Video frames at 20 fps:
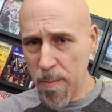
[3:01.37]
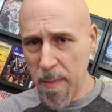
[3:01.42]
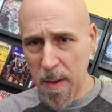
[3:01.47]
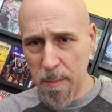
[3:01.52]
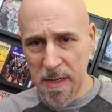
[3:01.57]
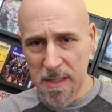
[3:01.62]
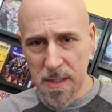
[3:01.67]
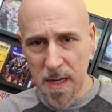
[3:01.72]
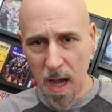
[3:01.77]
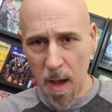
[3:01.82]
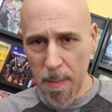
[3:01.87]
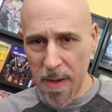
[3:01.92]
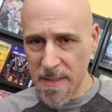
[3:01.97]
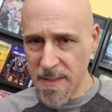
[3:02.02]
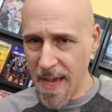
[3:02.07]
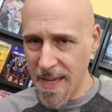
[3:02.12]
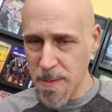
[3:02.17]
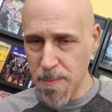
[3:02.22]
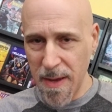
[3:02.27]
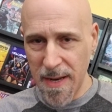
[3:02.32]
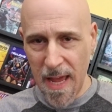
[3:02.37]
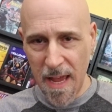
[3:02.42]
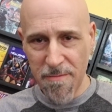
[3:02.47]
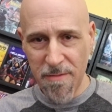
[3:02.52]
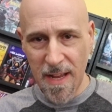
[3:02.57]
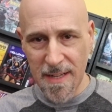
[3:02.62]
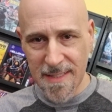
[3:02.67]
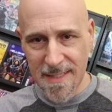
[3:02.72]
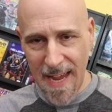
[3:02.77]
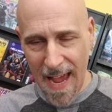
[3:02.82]
Image Comics has been a
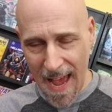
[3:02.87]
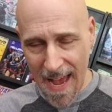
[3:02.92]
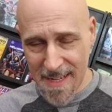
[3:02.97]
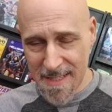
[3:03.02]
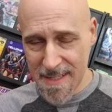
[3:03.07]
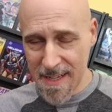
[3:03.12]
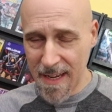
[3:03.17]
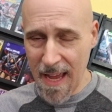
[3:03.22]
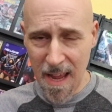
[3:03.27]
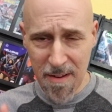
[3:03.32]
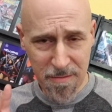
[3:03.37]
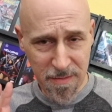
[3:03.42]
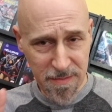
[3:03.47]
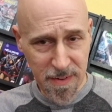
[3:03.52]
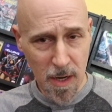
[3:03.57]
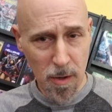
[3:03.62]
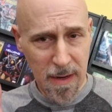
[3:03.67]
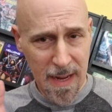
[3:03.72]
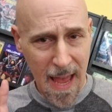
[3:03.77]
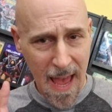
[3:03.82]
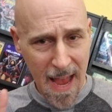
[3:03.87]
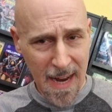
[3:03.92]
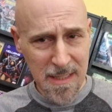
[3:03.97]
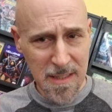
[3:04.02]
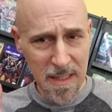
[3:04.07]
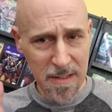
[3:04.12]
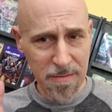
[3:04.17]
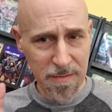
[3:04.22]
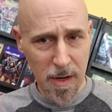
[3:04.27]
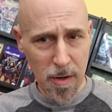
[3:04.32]
fantastic and very
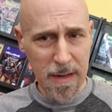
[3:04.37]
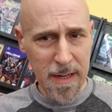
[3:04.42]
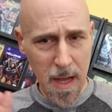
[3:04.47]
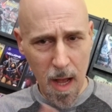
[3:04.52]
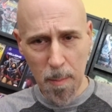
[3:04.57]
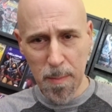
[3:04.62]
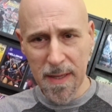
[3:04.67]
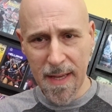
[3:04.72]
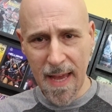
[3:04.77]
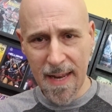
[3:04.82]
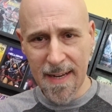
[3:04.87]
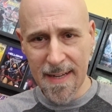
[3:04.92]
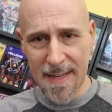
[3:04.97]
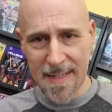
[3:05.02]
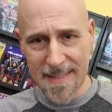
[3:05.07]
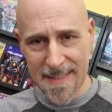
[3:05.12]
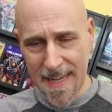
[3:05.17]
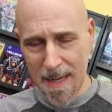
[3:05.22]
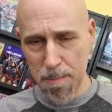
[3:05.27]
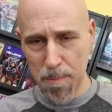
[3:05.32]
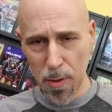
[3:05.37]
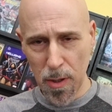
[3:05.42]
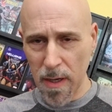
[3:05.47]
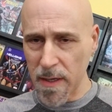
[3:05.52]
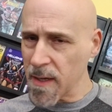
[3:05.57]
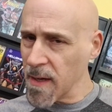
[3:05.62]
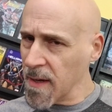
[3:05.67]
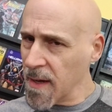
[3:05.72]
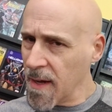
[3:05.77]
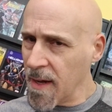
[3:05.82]
complicated and deep
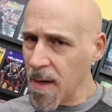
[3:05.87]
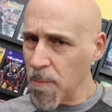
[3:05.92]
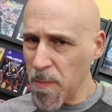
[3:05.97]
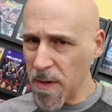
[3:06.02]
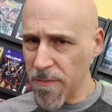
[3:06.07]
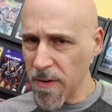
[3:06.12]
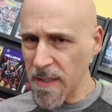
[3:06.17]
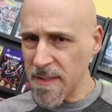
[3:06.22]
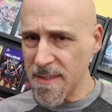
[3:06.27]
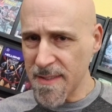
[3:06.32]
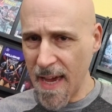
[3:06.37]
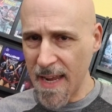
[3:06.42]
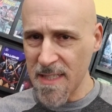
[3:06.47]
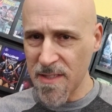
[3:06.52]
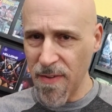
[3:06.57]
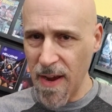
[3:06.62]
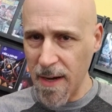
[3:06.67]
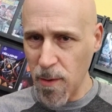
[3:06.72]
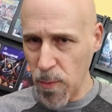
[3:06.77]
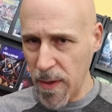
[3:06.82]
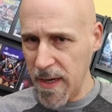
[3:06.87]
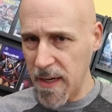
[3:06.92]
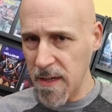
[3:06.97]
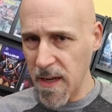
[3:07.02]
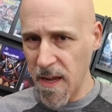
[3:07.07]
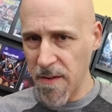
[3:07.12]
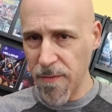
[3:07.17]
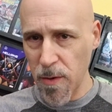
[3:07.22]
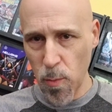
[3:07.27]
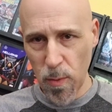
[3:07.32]
book, but a very satisfying read
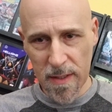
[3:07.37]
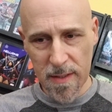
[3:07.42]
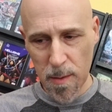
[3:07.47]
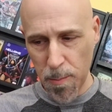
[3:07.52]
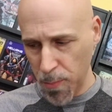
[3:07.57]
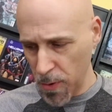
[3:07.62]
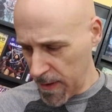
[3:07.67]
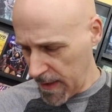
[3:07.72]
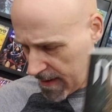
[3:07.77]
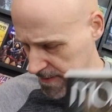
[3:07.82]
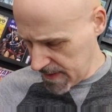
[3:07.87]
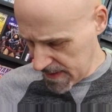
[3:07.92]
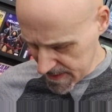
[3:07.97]
if you're willing to put in the